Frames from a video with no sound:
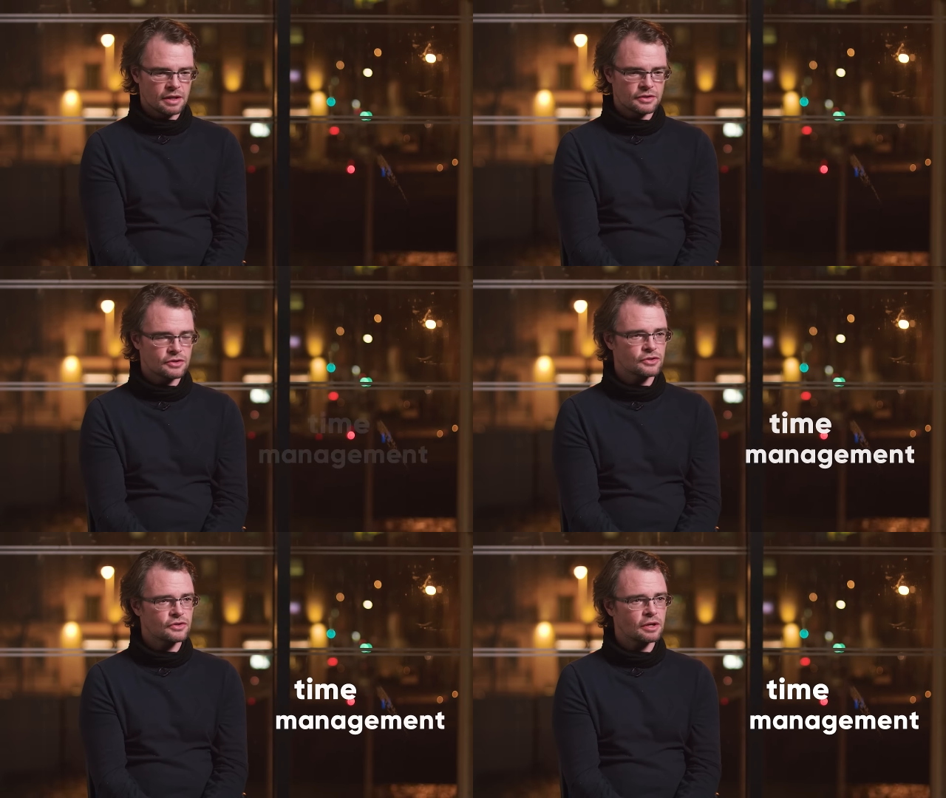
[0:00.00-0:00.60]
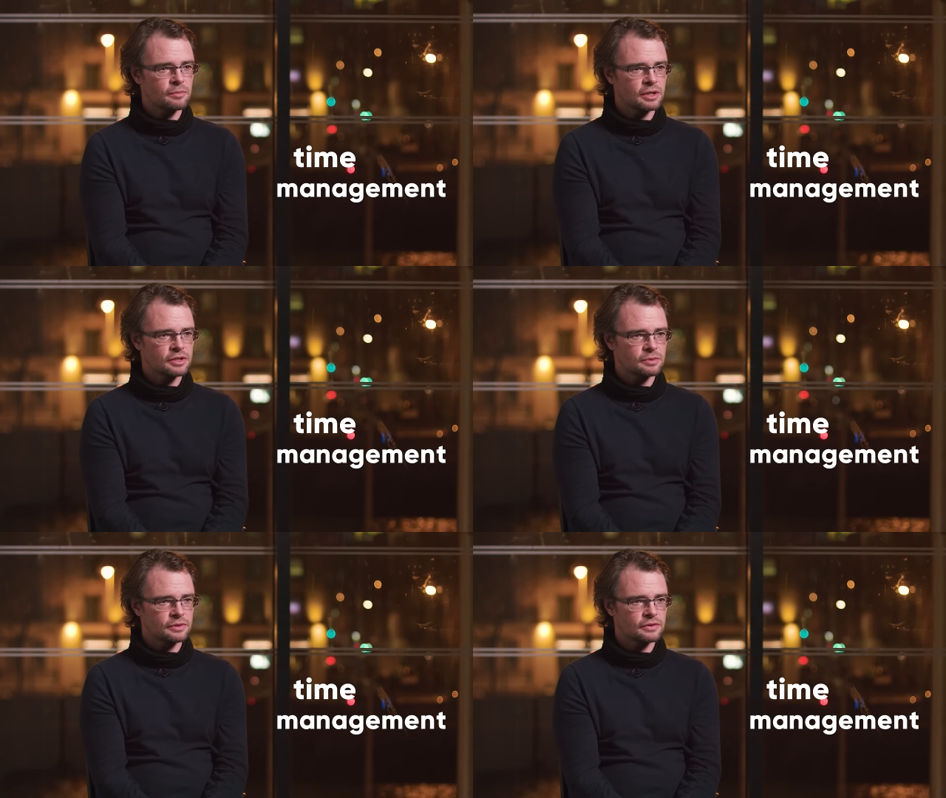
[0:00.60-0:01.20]
it's just time
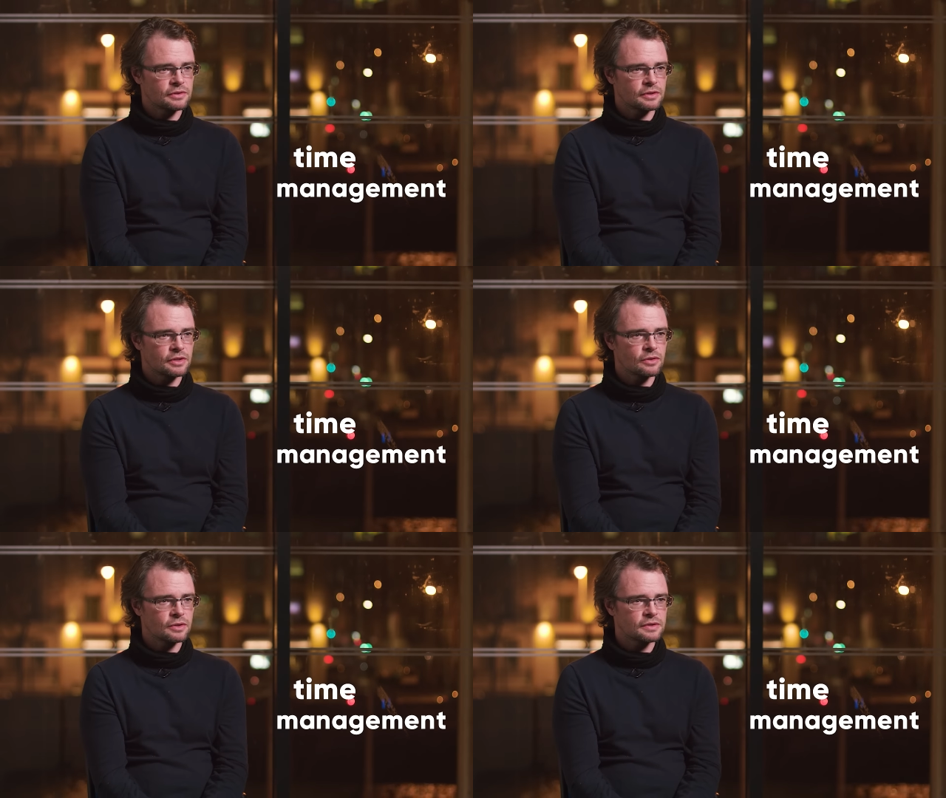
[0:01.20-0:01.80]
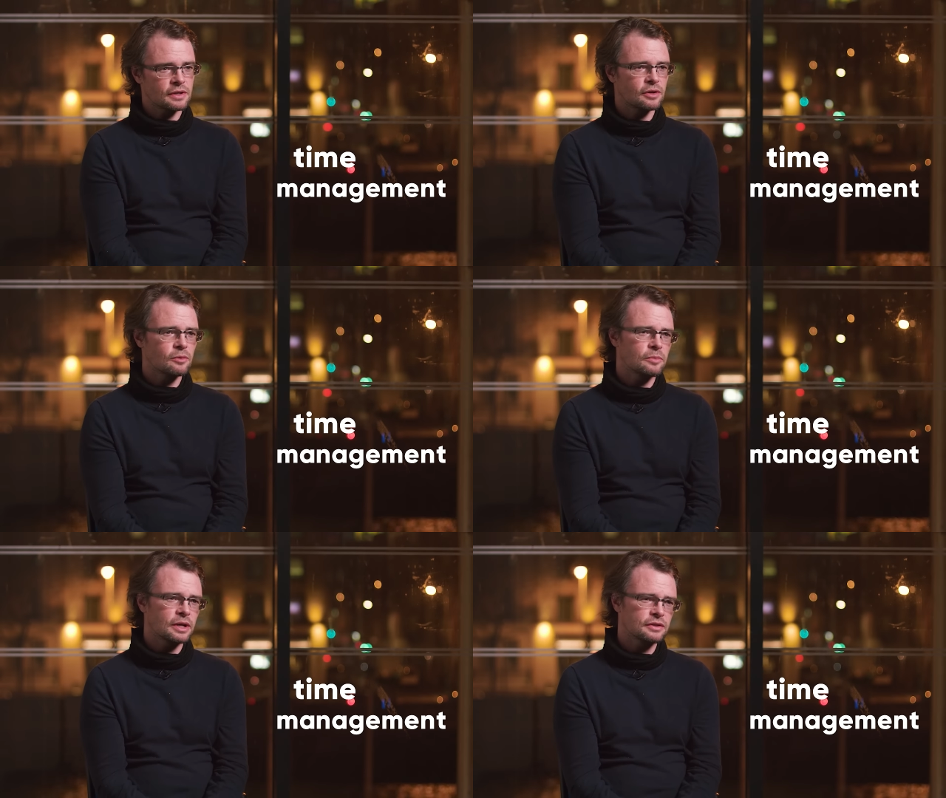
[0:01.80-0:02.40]
management. You know, it's like
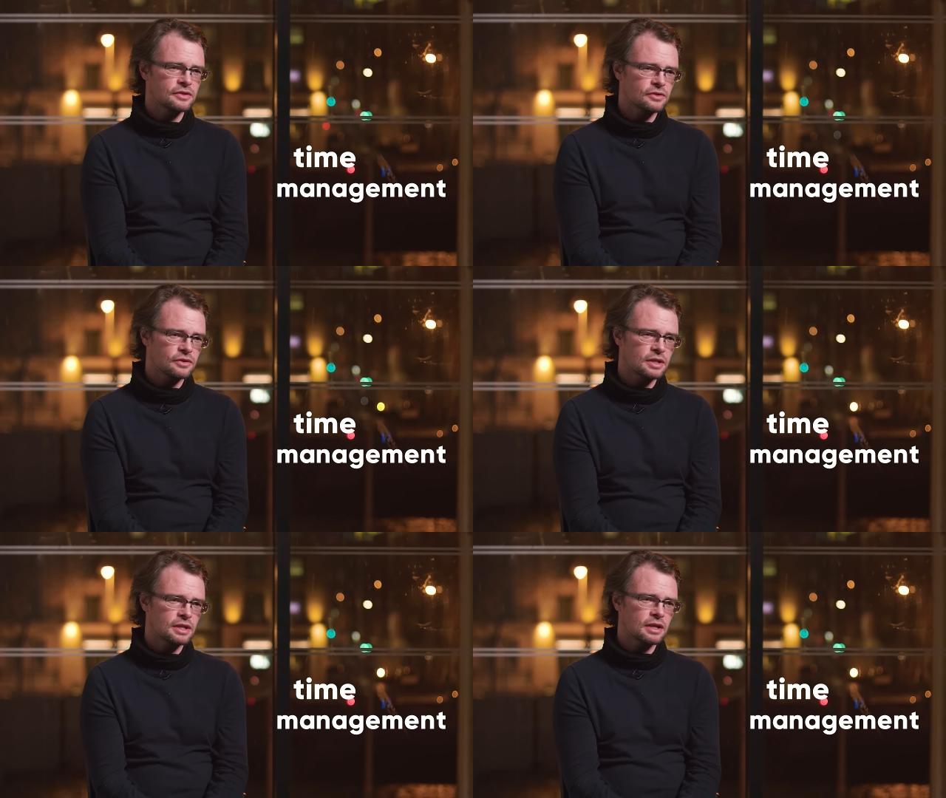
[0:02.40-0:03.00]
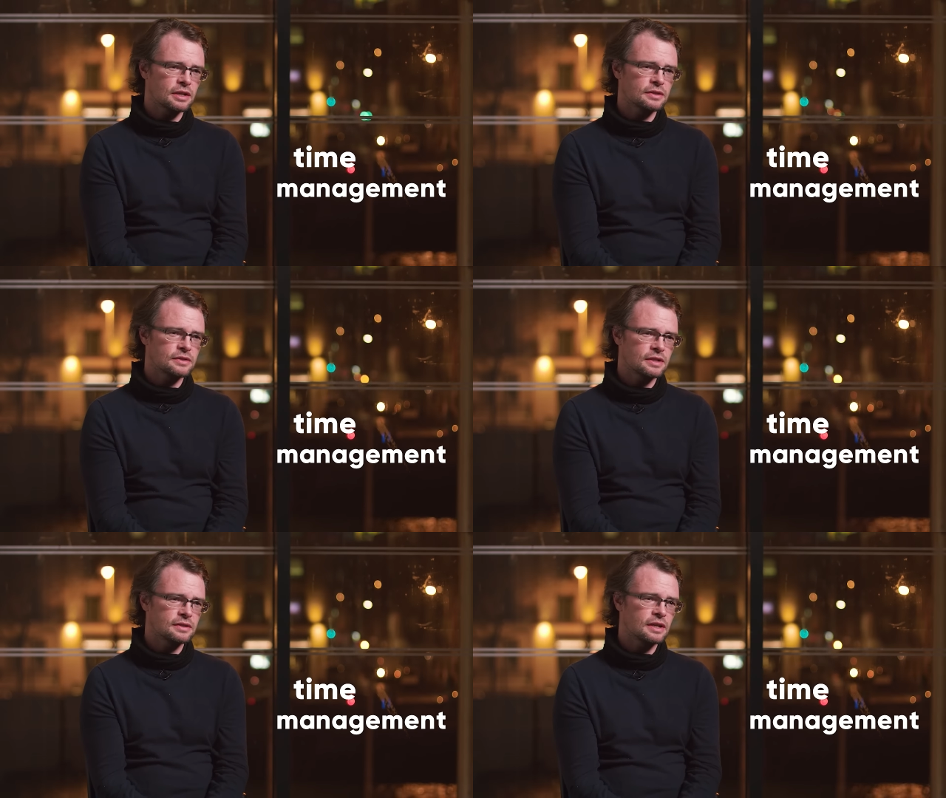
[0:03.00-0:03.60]
going back to study again.
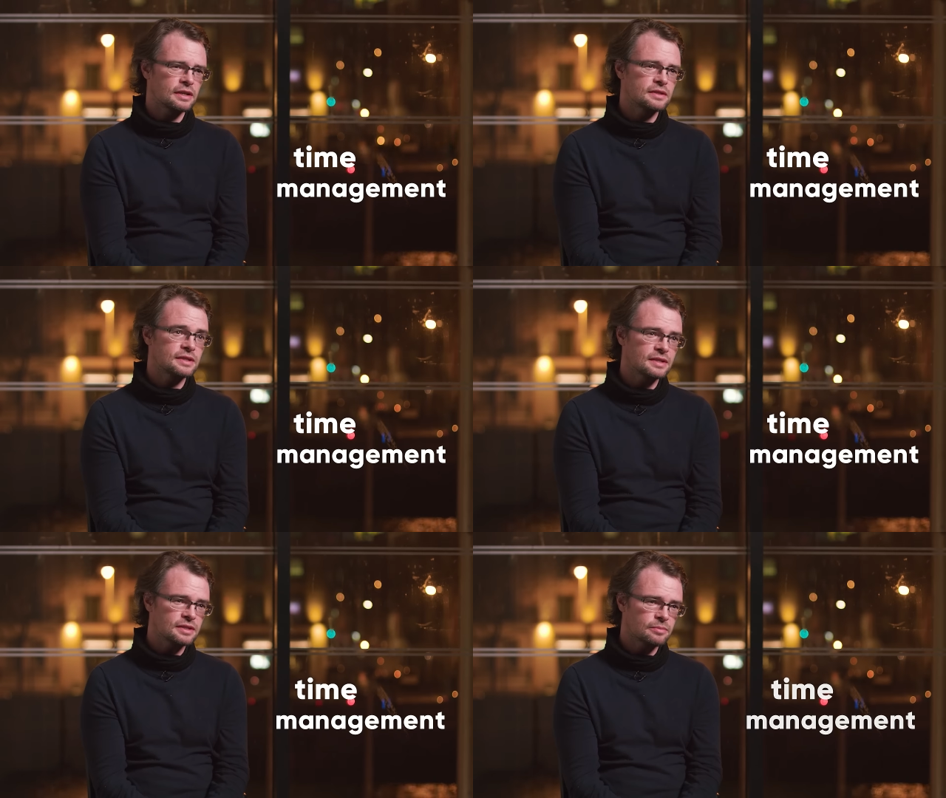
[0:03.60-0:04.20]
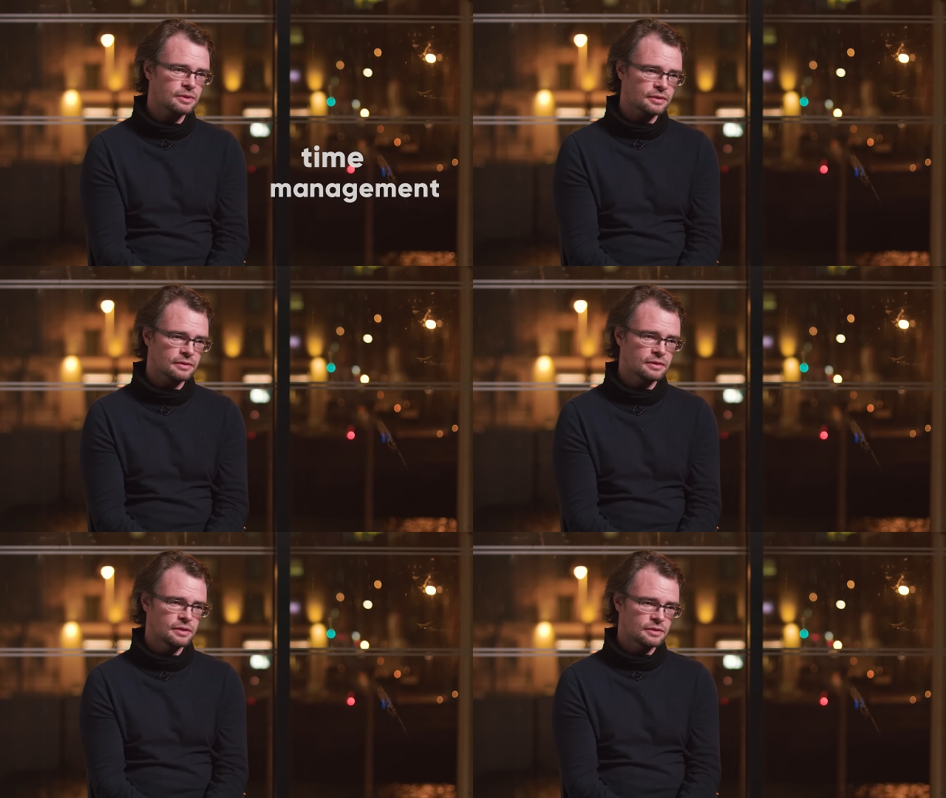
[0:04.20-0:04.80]
It's a discipline
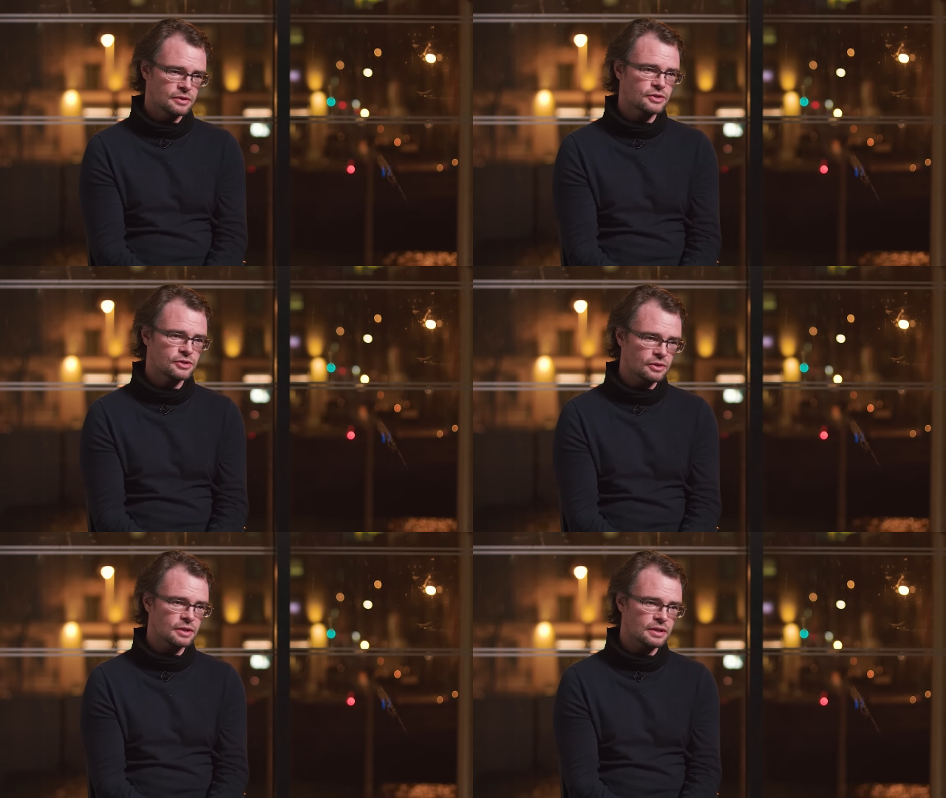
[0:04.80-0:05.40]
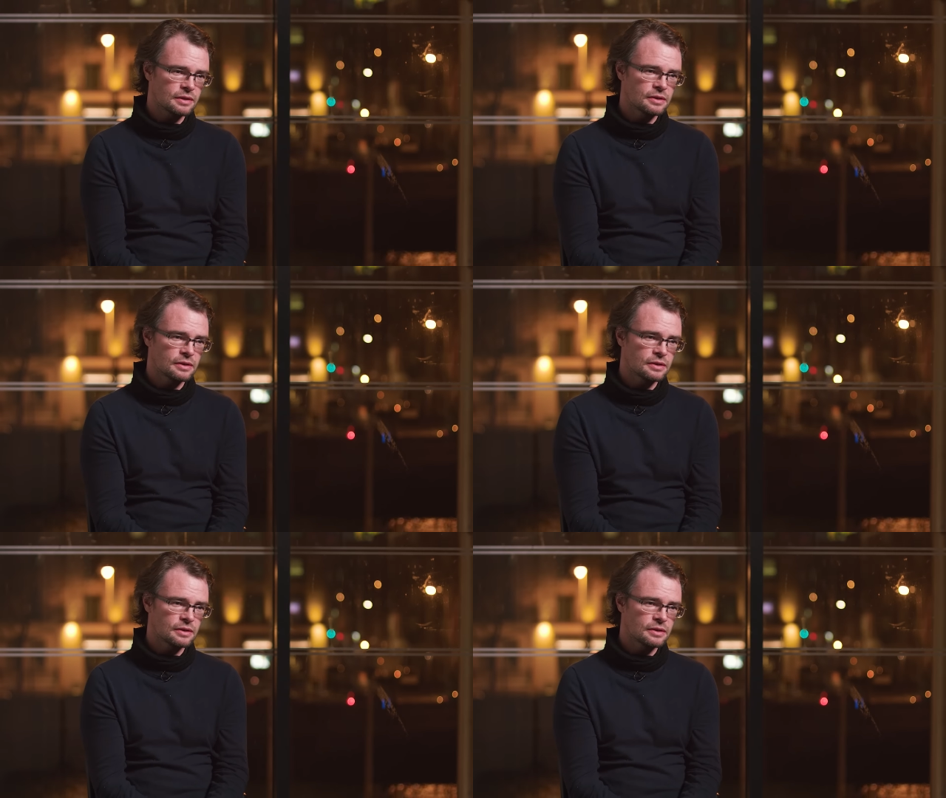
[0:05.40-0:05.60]
to study,